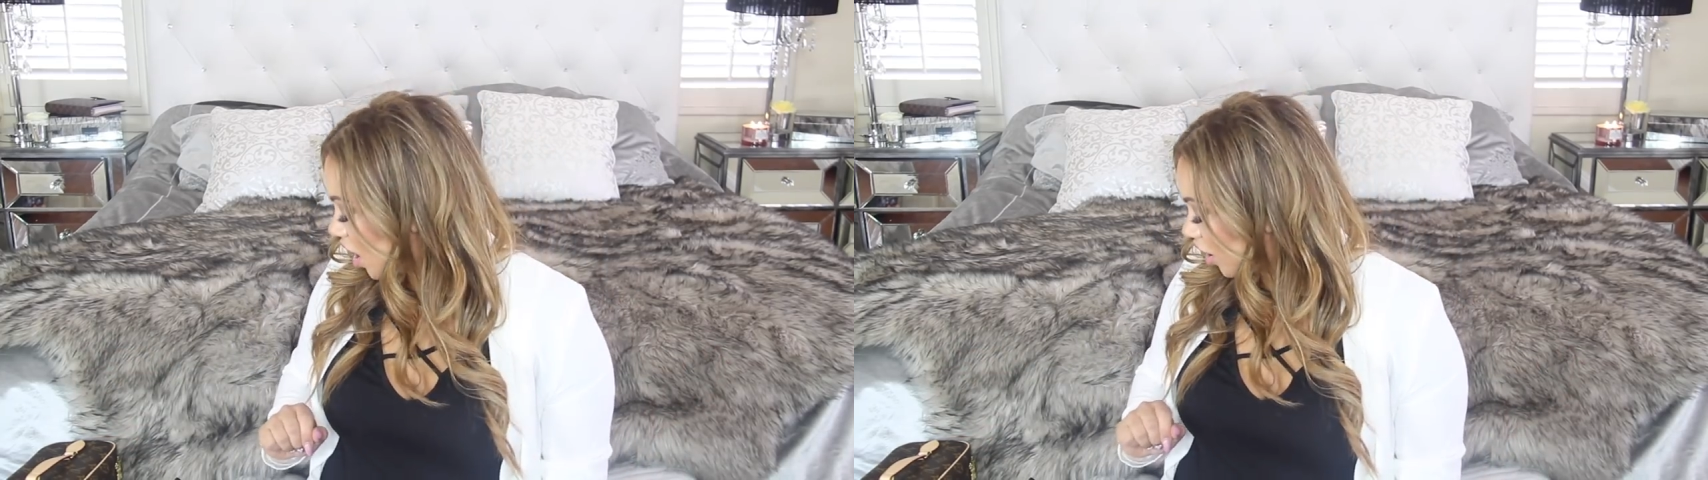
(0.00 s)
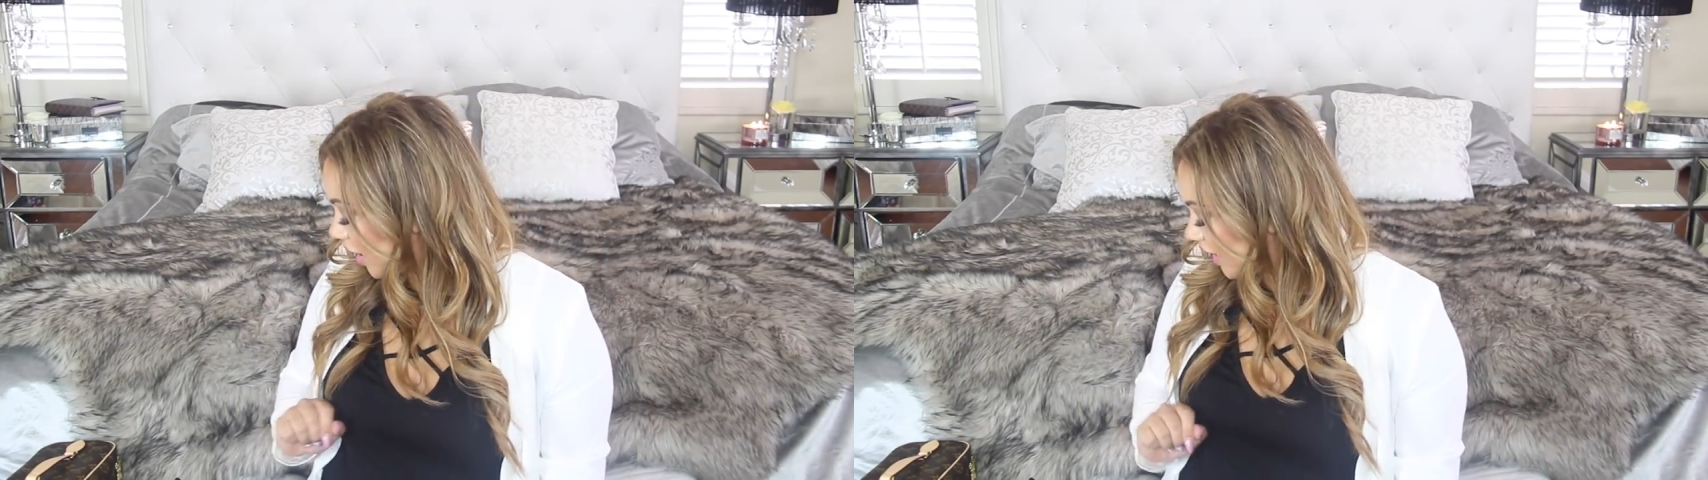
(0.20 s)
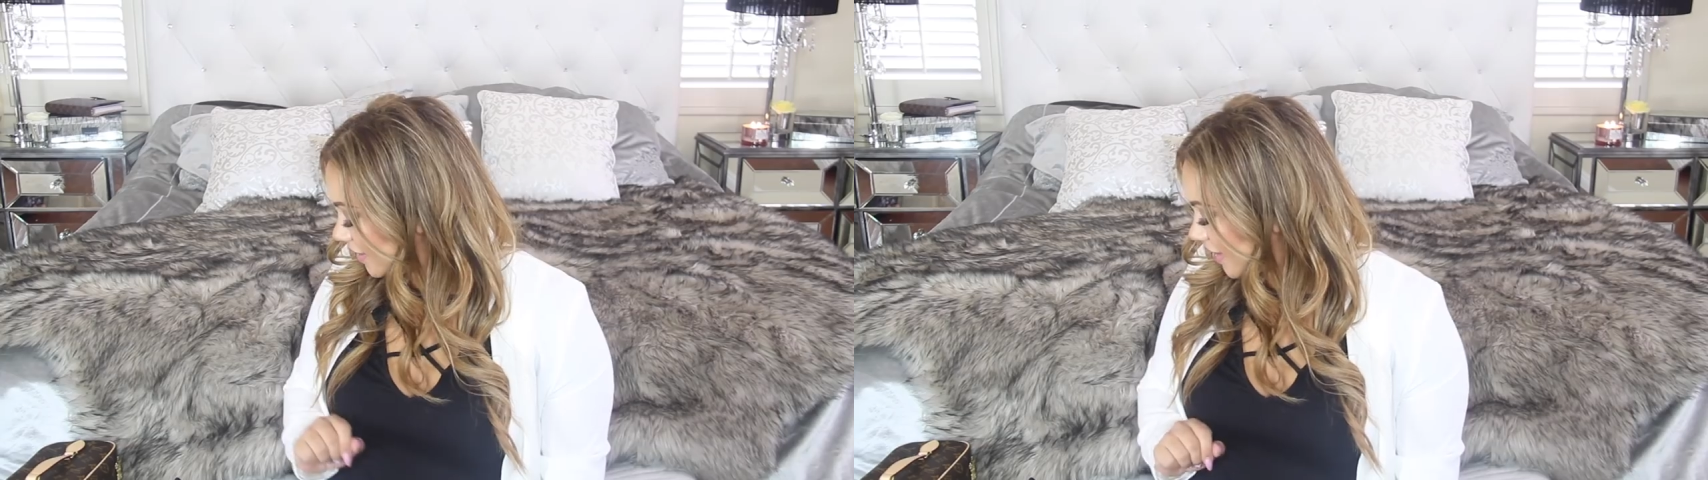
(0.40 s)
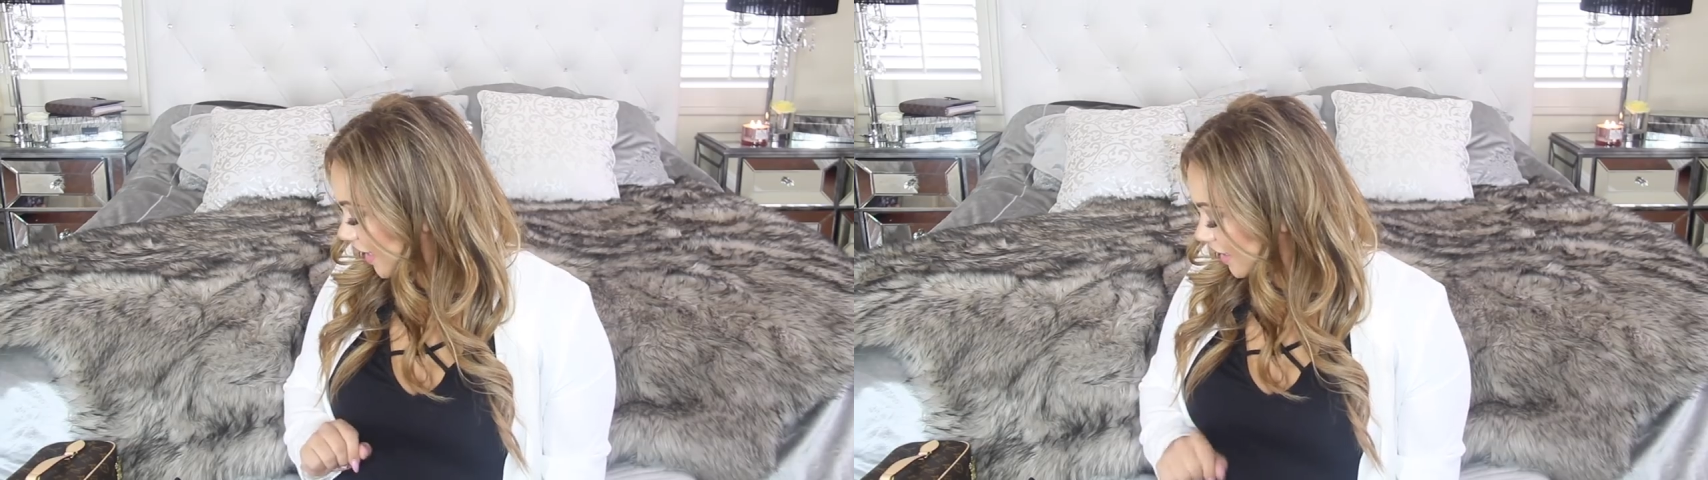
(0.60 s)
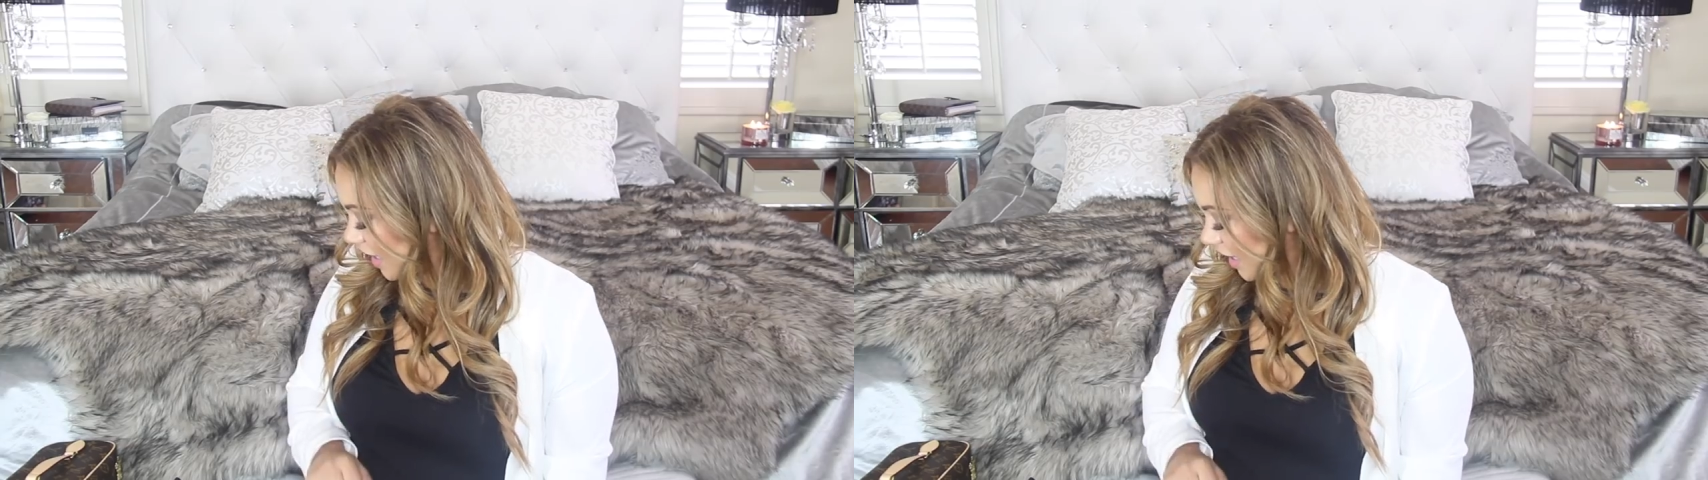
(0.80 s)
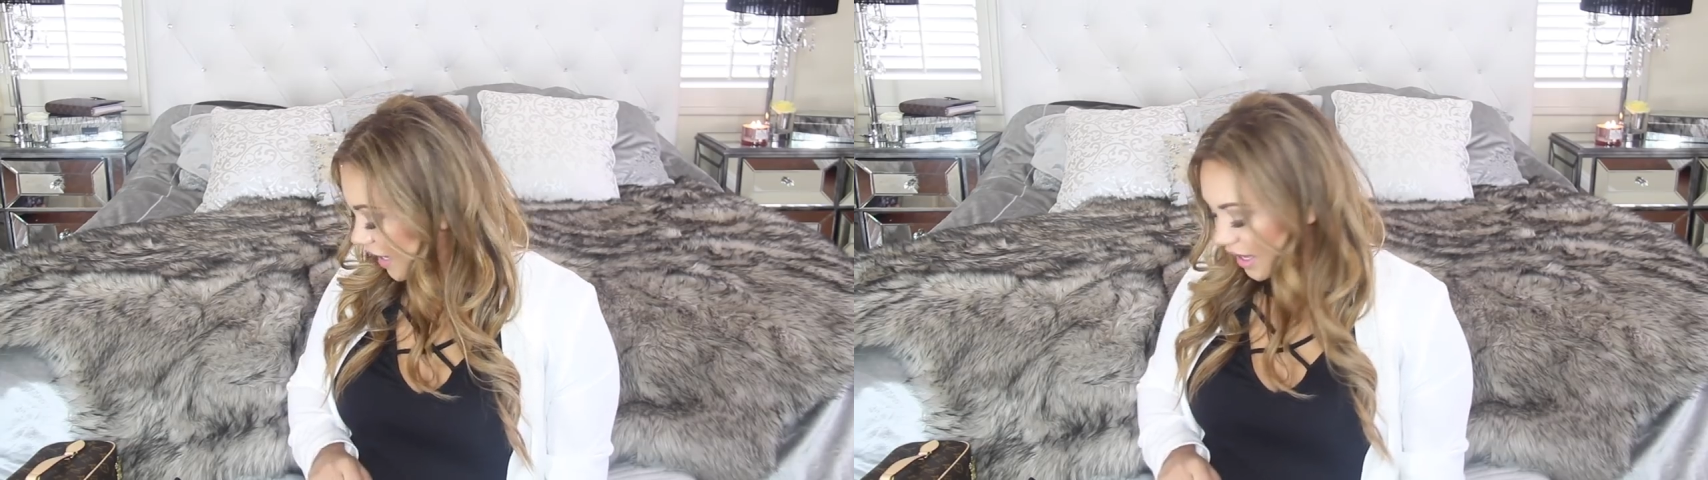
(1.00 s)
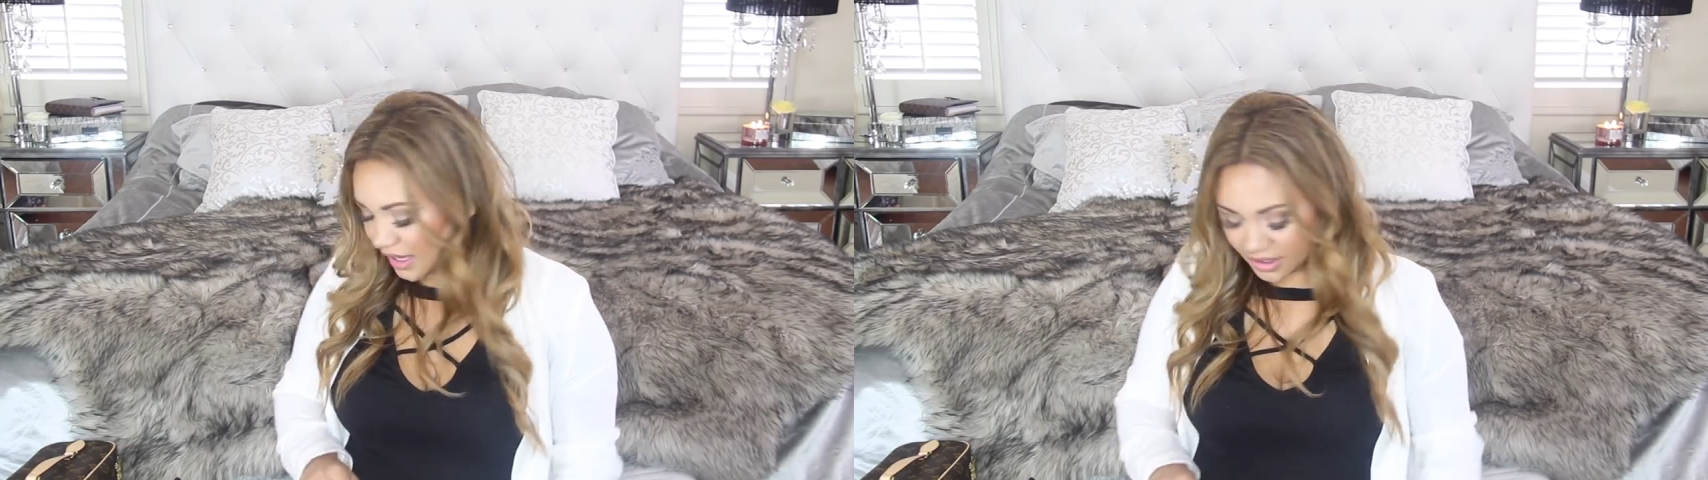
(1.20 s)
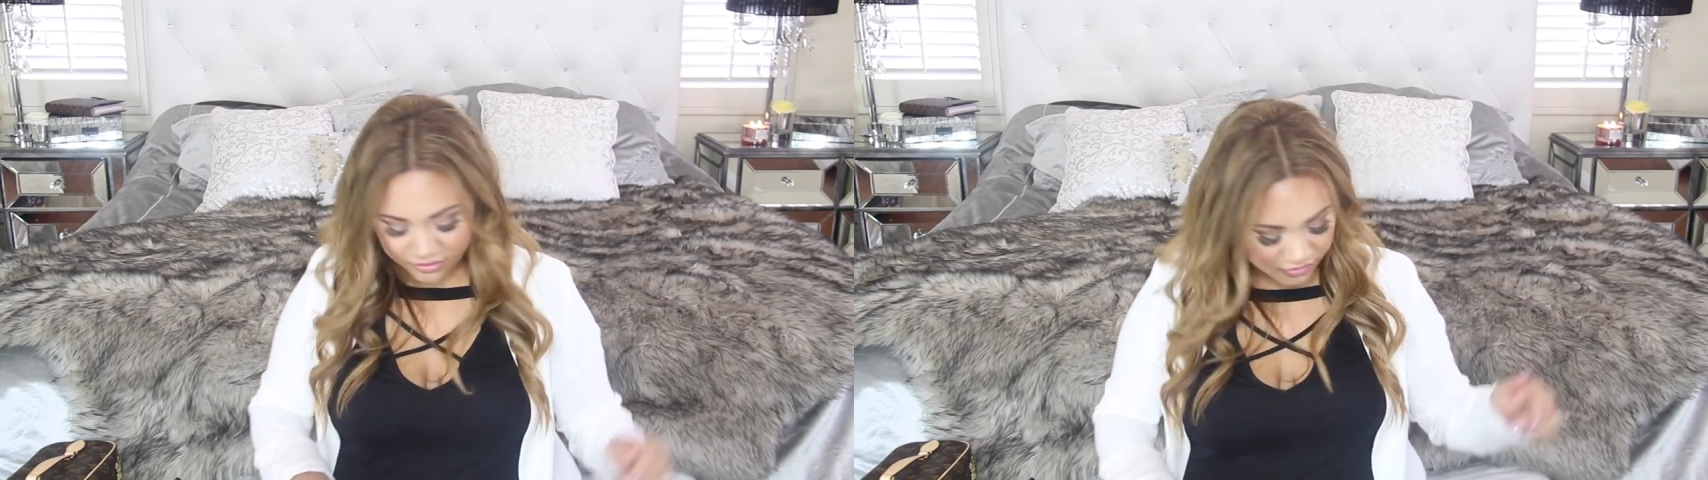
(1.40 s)
All right, then I
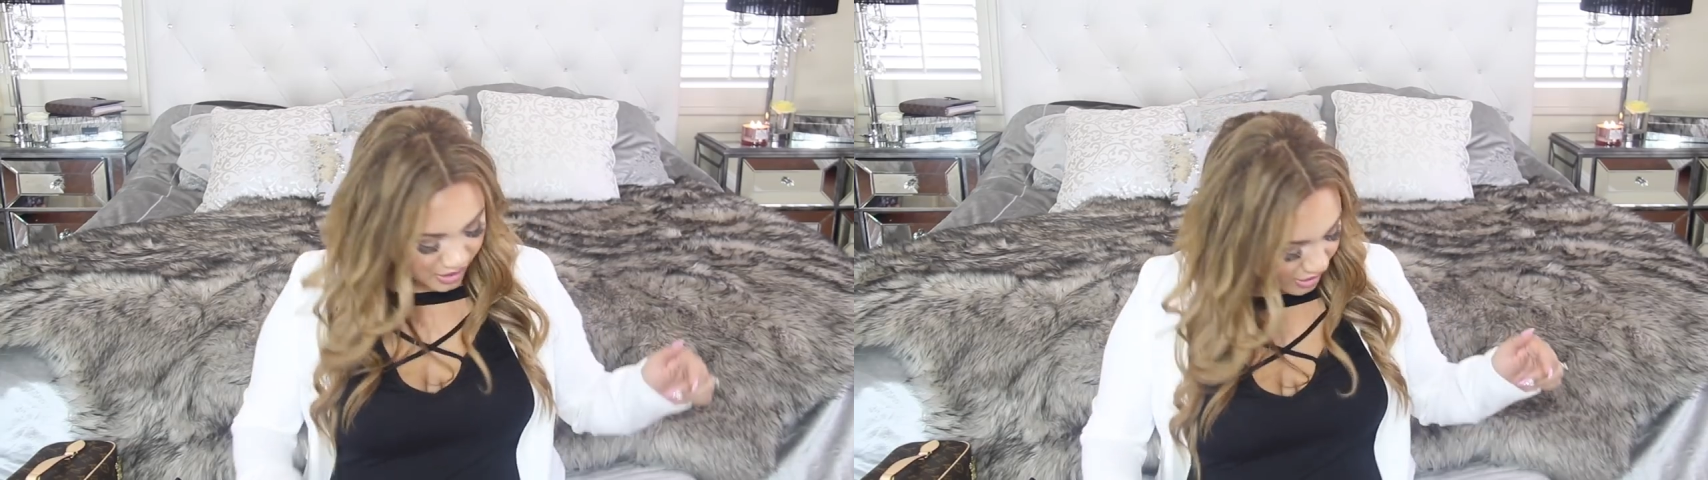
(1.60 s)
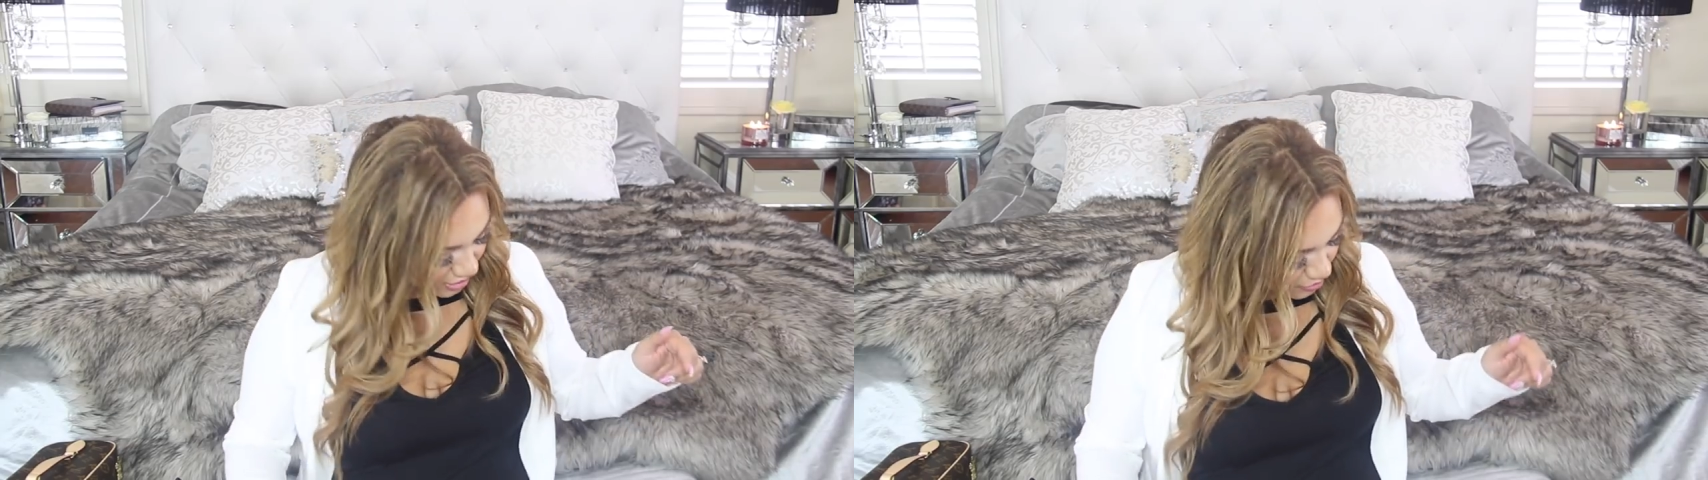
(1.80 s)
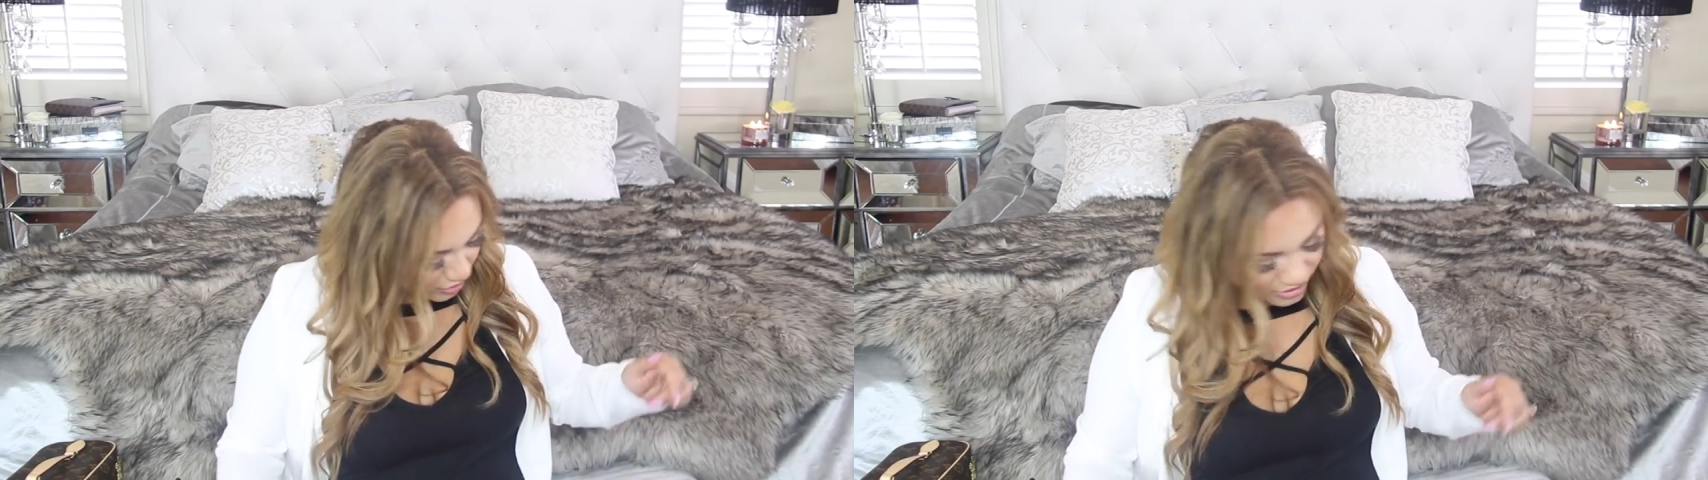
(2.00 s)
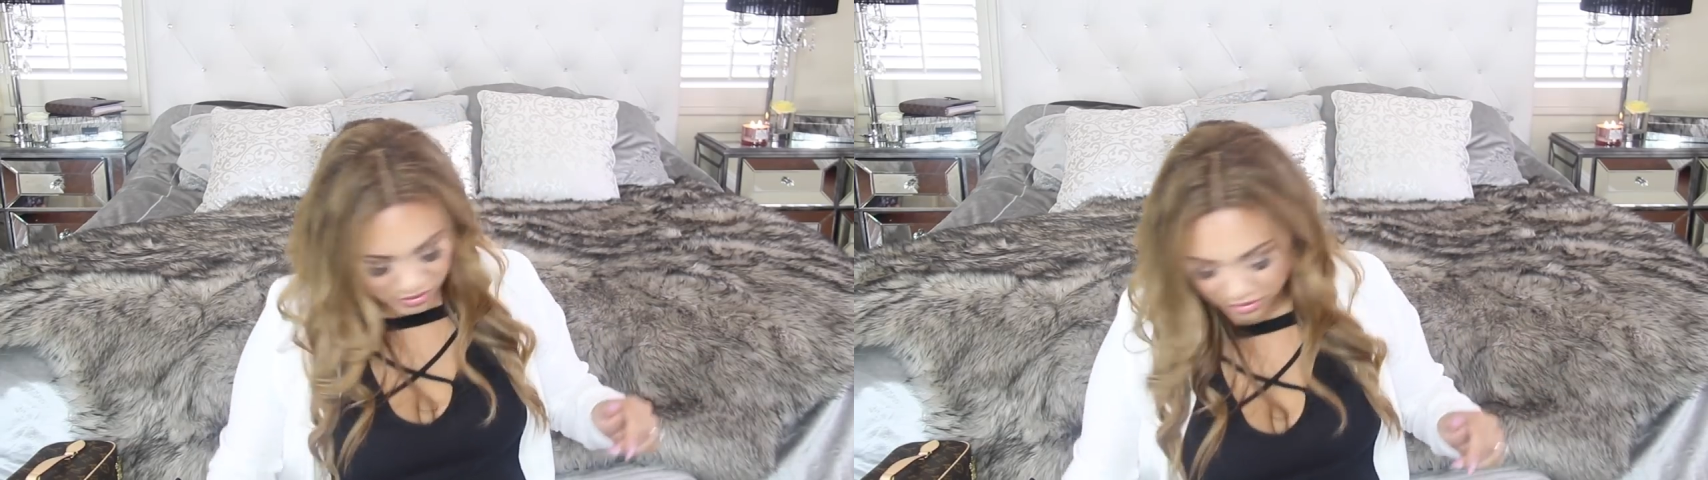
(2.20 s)
have, okay,